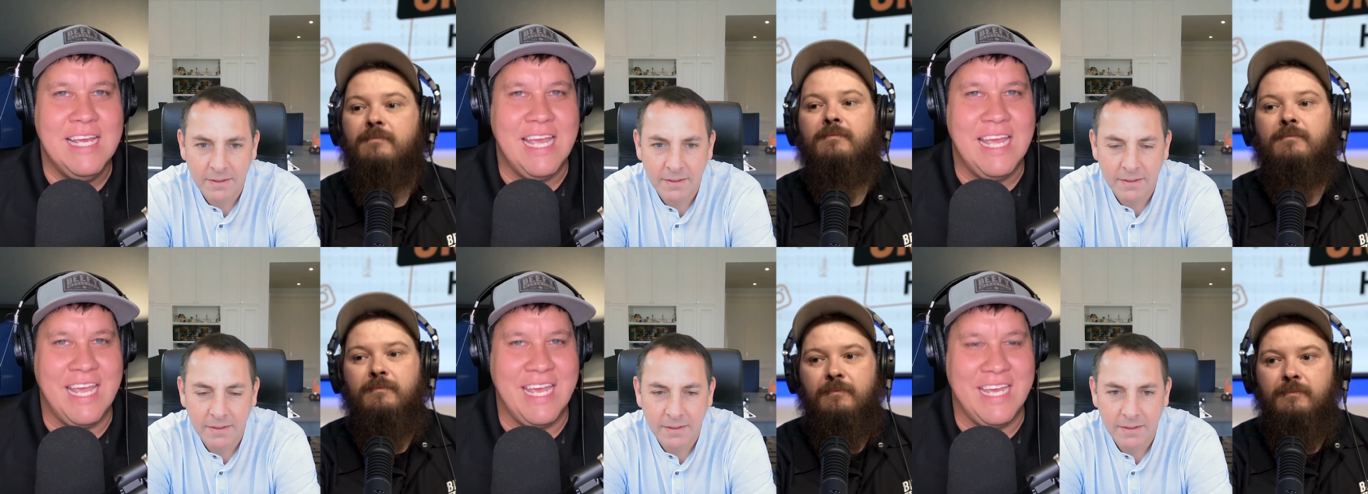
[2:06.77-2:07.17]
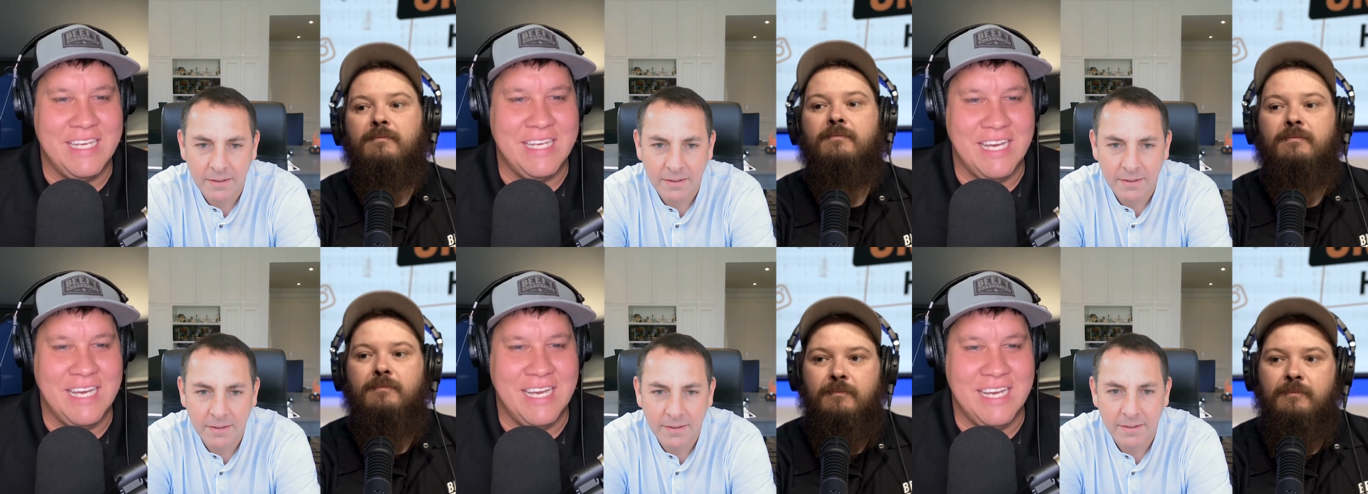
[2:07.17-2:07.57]
Speaker 1: and
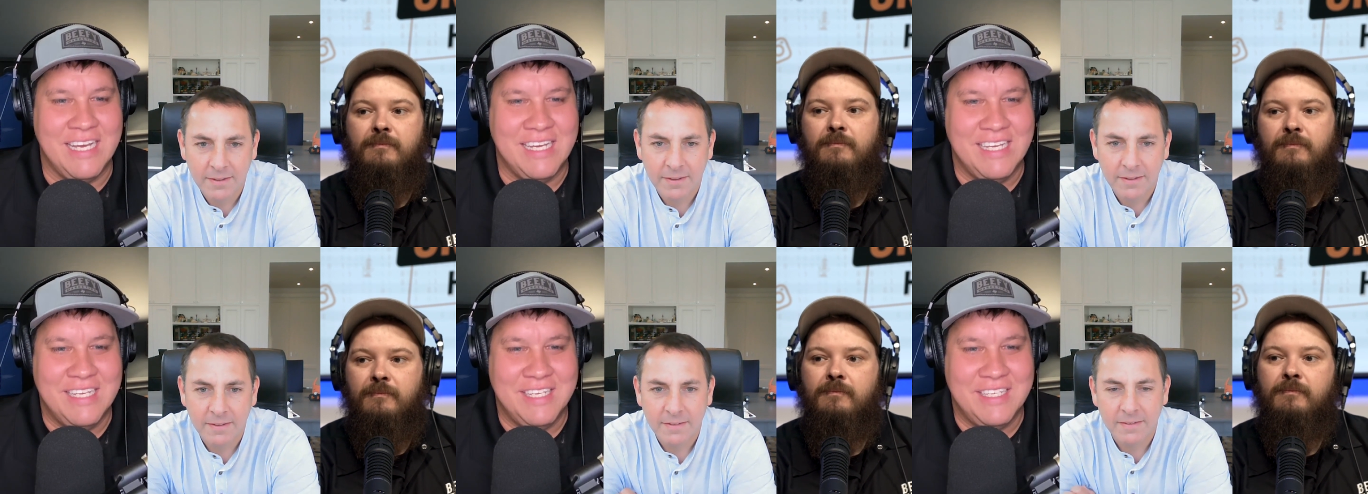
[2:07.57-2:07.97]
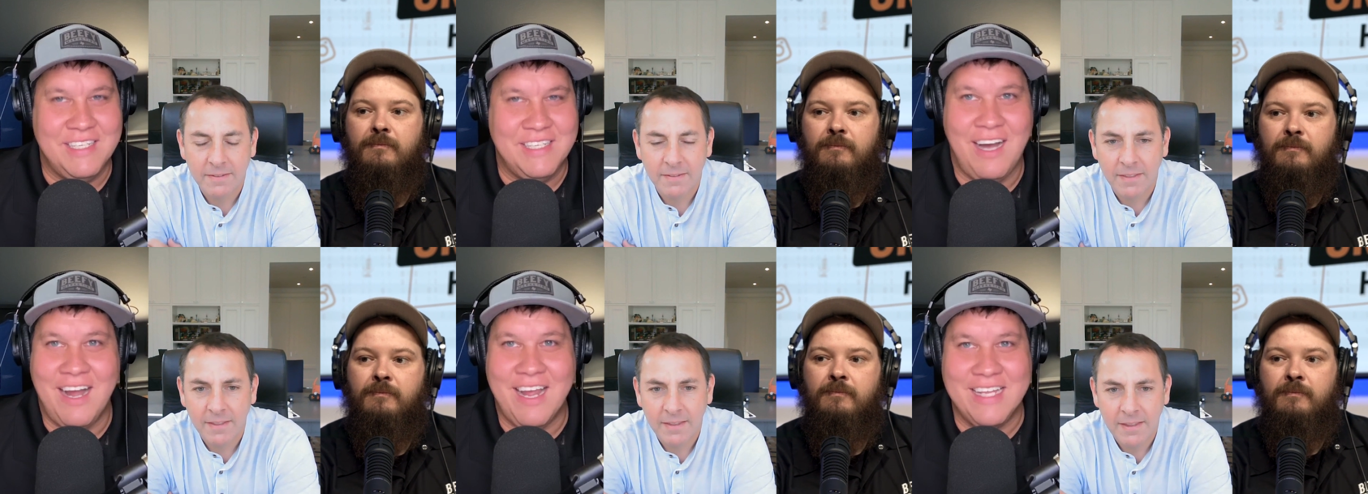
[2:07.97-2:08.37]
uh,
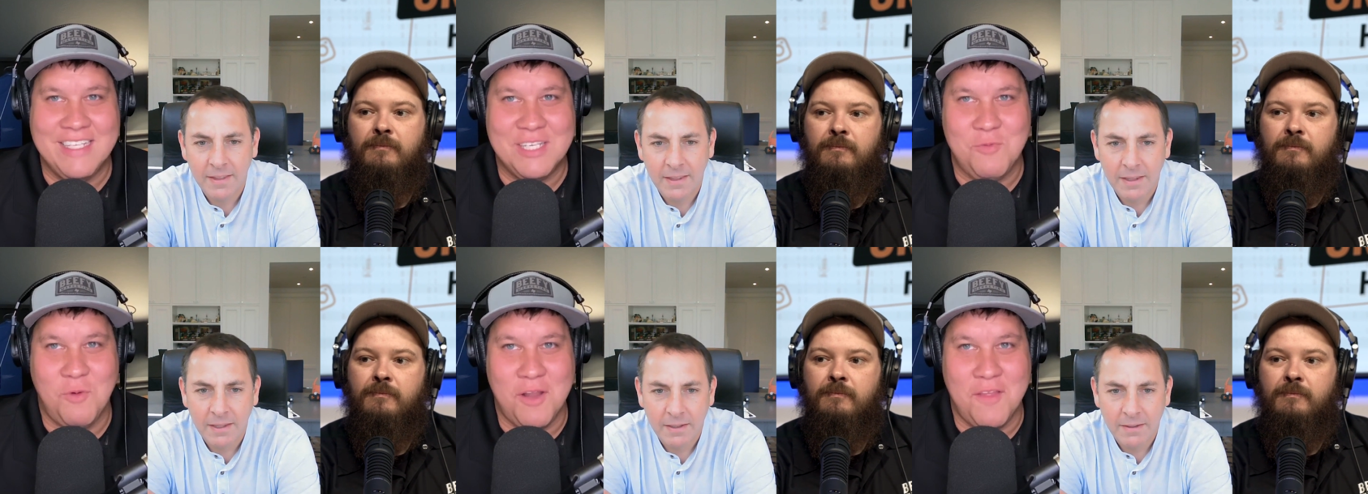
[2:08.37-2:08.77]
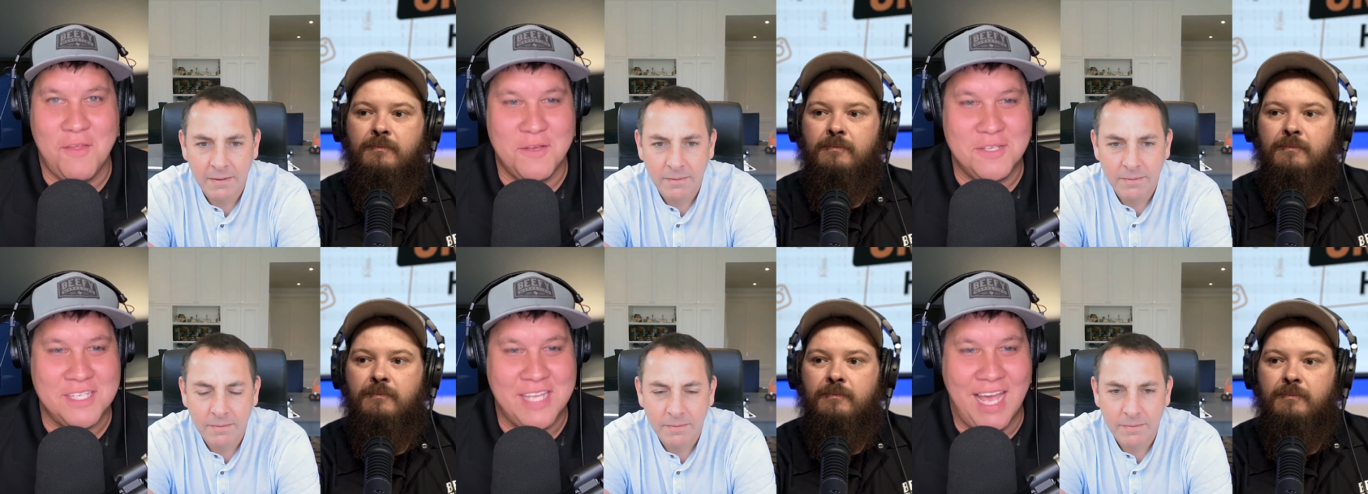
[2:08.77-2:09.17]
Goggins is one of
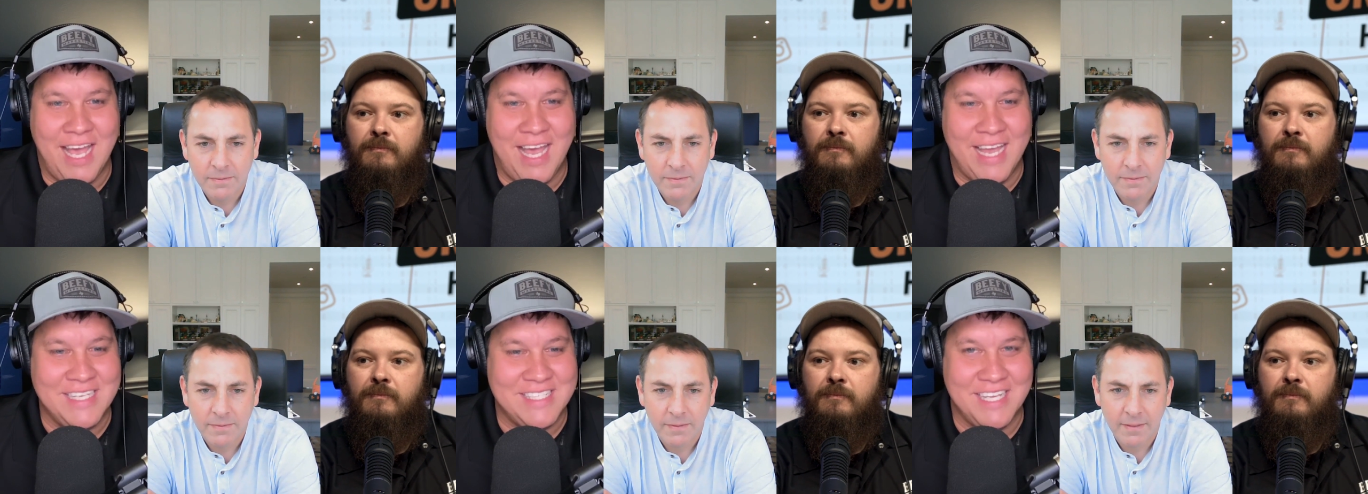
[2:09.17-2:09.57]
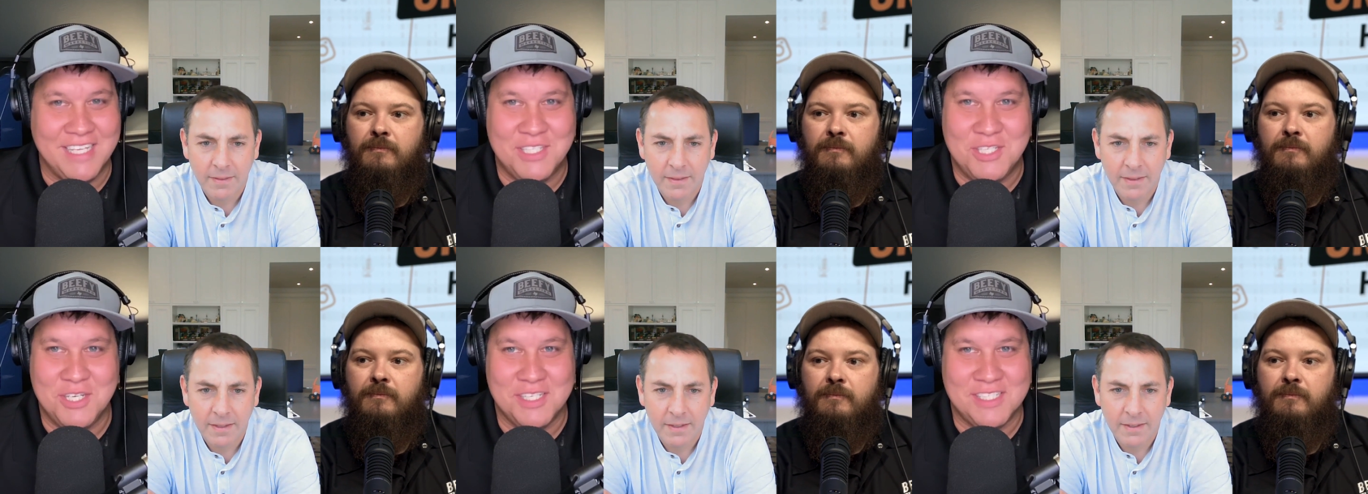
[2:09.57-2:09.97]
those guys that
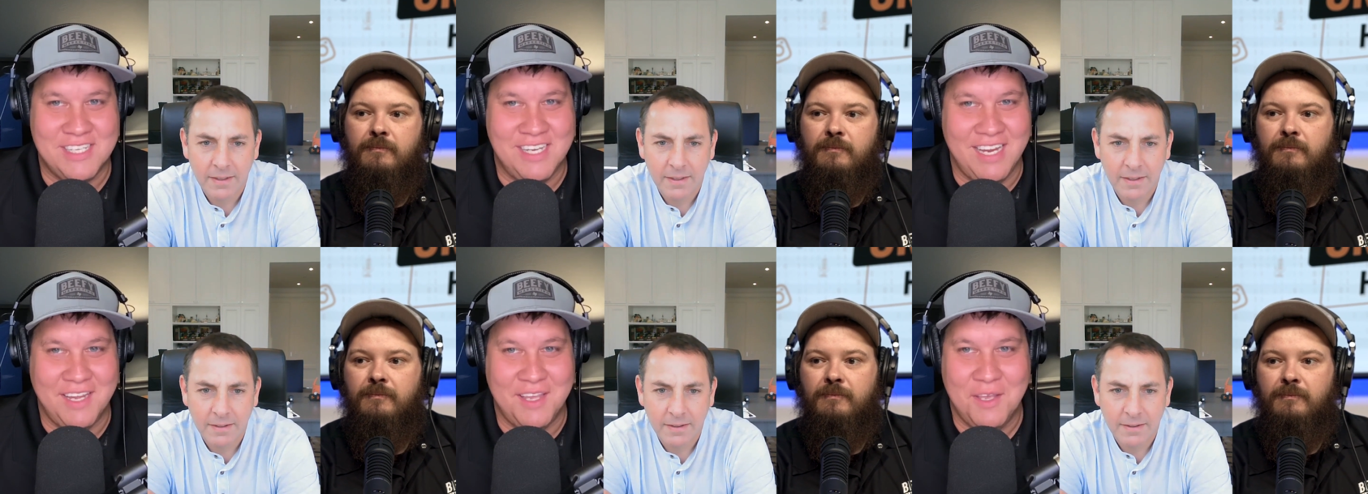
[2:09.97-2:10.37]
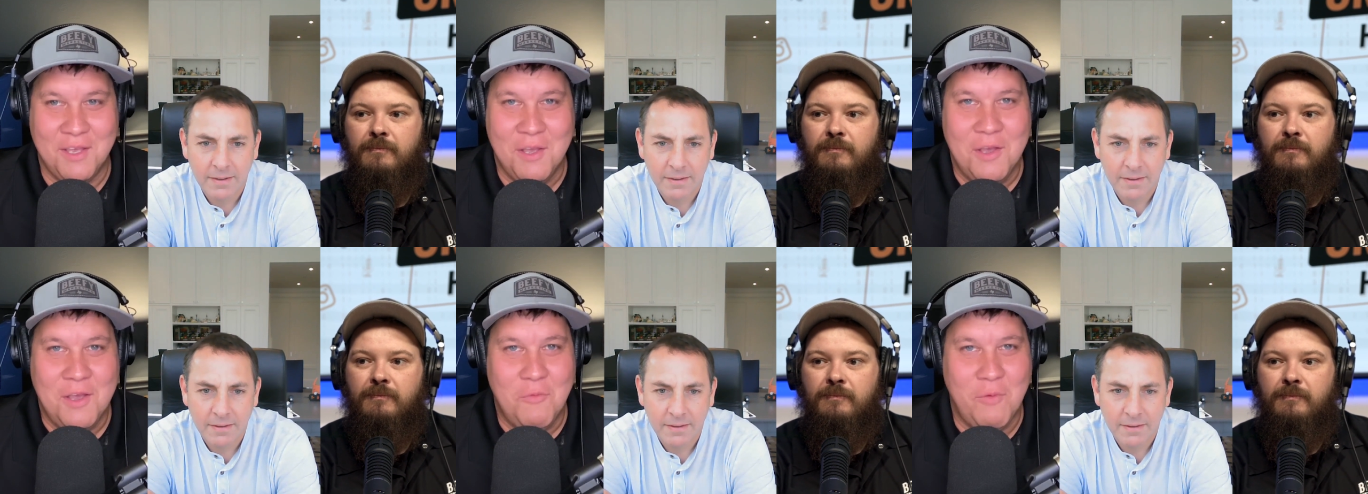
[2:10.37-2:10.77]
just like
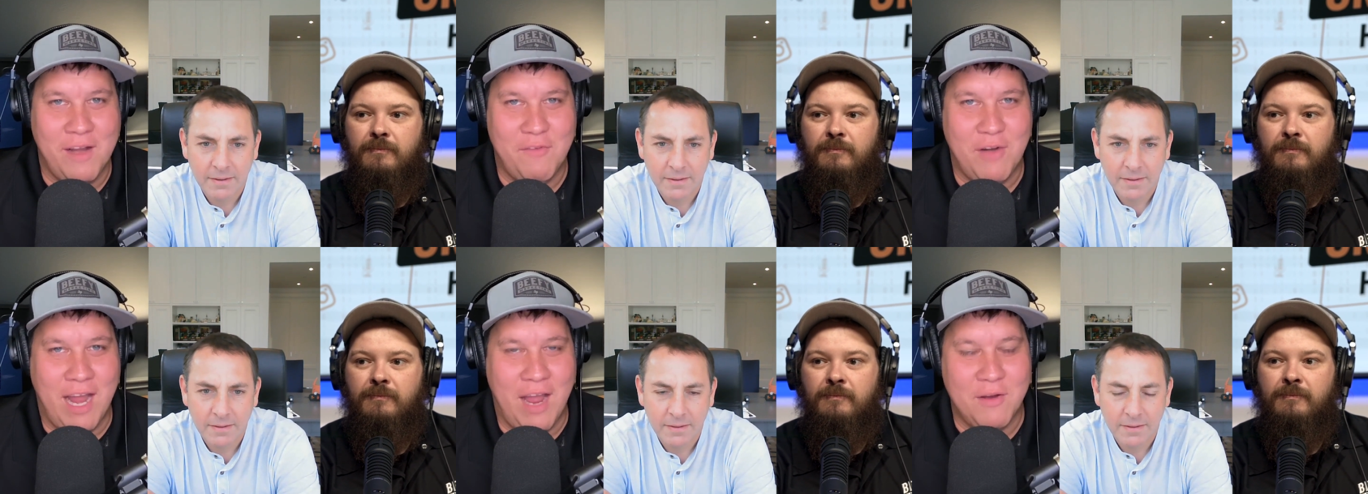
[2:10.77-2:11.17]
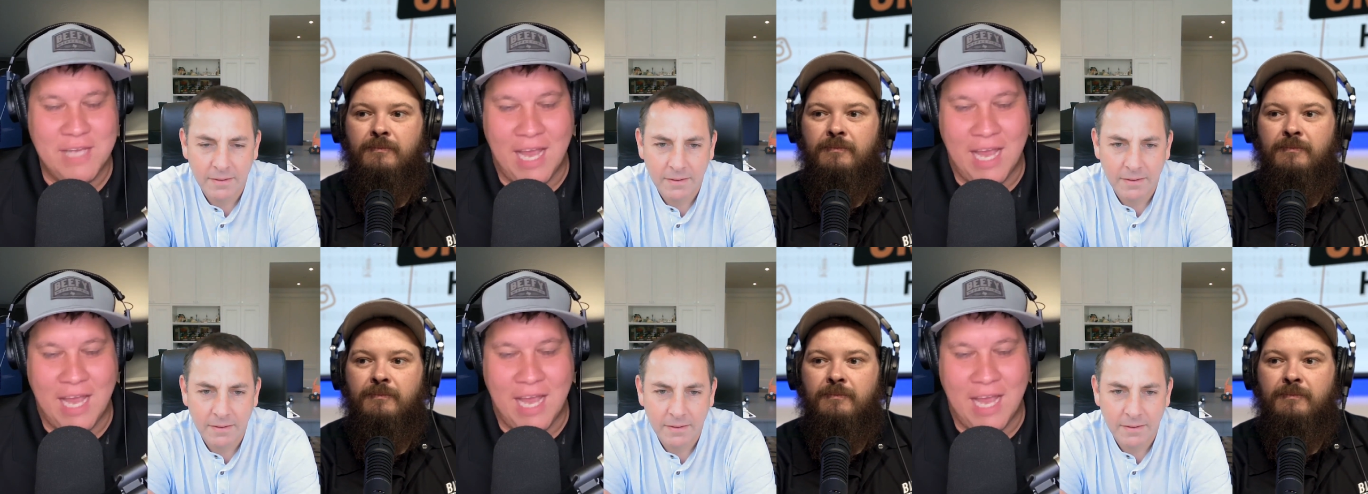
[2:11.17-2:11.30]
whenever I,